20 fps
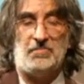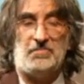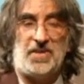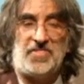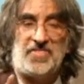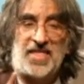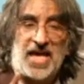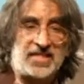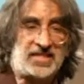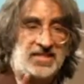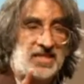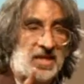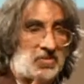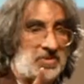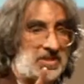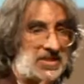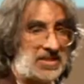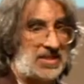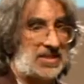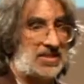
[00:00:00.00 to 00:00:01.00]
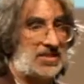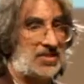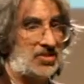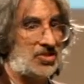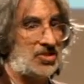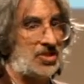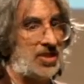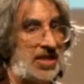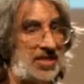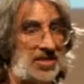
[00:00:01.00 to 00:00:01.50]
But that's not what
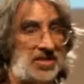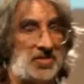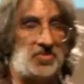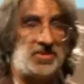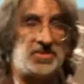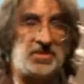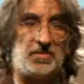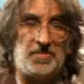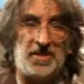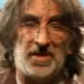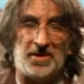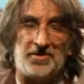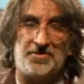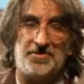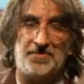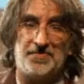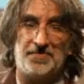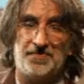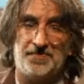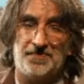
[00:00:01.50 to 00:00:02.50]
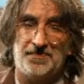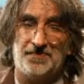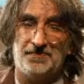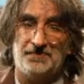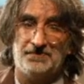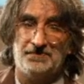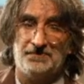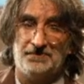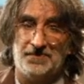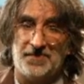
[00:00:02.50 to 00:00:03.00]
Citizens United was about.
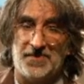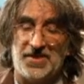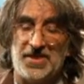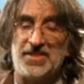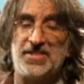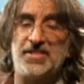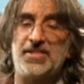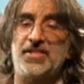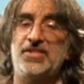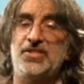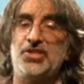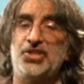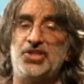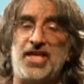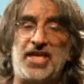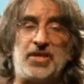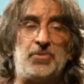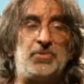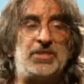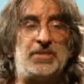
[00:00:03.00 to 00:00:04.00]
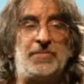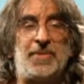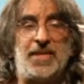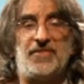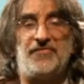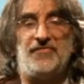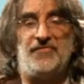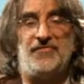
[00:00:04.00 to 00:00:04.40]
Citizens United was about a